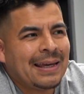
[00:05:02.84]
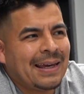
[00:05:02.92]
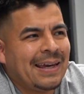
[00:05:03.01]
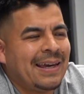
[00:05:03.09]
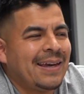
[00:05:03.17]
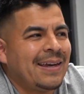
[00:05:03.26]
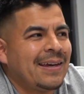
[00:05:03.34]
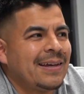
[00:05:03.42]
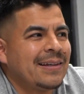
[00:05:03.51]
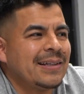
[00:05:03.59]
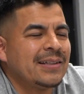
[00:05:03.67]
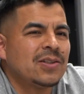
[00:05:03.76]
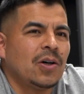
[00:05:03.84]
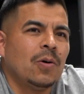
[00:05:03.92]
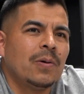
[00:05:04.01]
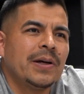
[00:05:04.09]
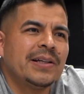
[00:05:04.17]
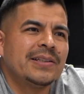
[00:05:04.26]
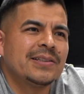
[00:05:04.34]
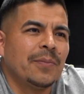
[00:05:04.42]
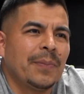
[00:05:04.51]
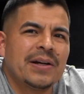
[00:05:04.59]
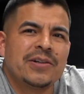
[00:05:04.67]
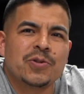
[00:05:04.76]
and it's always a
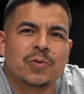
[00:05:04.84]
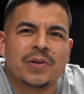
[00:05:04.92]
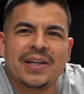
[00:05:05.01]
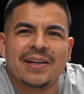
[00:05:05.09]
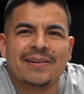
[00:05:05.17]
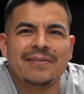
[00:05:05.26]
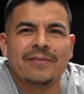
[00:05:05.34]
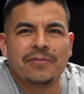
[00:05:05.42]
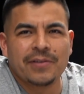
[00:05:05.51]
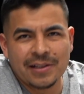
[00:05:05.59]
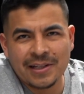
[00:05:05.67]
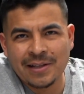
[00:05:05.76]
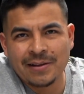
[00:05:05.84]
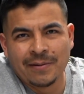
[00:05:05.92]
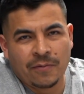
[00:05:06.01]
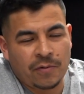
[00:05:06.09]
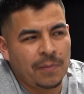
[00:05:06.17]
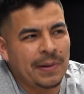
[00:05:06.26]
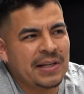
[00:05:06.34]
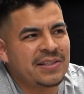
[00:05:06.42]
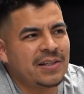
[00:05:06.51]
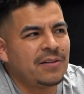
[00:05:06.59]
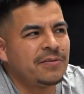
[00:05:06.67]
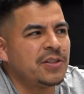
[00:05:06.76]
bittersweet feeling for
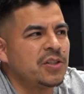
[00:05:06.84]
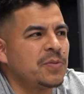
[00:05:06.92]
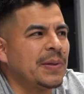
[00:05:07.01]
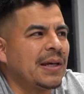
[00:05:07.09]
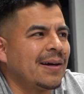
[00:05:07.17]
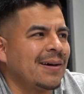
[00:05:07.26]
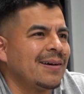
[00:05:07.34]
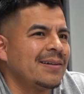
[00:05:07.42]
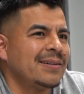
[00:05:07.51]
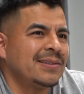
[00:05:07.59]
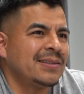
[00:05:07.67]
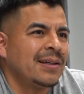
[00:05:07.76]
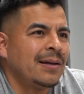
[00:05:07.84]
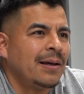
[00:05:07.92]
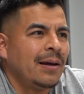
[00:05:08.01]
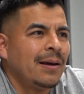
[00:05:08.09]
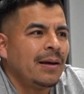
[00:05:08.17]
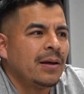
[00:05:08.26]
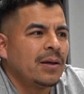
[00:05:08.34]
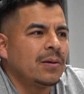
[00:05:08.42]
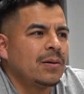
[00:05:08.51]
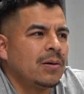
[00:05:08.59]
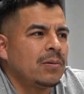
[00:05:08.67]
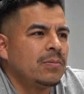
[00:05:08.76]
myself, just because
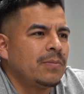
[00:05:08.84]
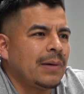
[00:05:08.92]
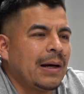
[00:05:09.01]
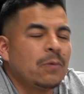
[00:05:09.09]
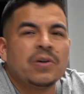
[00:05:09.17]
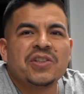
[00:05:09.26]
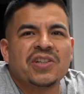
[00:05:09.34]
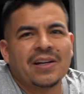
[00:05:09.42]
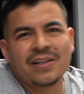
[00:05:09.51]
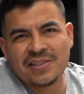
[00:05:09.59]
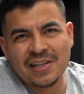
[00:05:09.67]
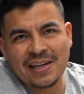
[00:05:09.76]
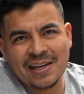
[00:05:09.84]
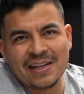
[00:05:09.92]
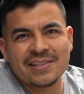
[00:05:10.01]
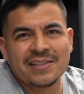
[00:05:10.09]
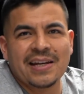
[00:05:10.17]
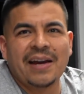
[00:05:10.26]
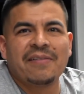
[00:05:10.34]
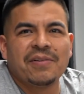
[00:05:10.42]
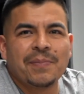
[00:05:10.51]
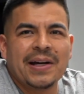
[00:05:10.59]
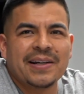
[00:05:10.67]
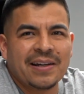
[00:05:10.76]
you know, I wish I could say yes to
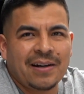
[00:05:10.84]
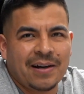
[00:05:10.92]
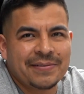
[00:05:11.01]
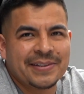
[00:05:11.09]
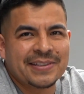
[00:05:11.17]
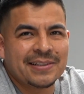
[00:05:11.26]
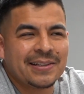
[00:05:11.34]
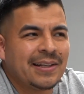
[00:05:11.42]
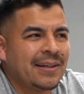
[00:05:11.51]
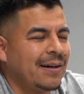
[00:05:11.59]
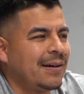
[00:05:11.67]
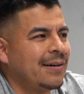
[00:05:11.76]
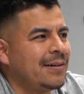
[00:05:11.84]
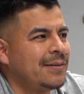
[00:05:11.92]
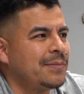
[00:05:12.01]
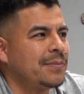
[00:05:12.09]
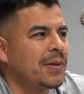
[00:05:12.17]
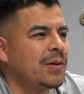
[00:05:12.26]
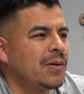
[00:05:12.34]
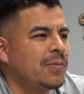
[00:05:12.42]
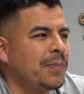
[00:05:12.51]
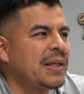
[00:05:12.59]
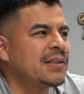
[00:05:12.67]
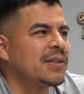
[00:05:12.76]
everybody, obviously. Um, you know,
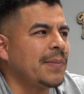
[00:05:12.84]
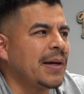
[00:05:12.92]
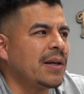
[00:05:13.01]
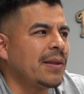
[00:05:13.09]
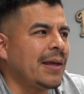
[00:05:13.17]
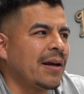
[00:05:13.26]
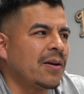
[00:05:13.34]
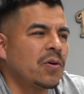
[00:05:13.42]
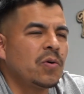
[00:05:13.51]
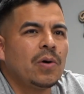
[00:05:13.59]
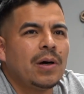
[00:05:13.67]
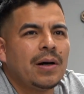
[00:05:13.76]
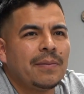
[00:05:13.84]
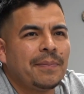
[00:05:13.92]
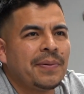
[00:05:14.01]
being somebody that grew up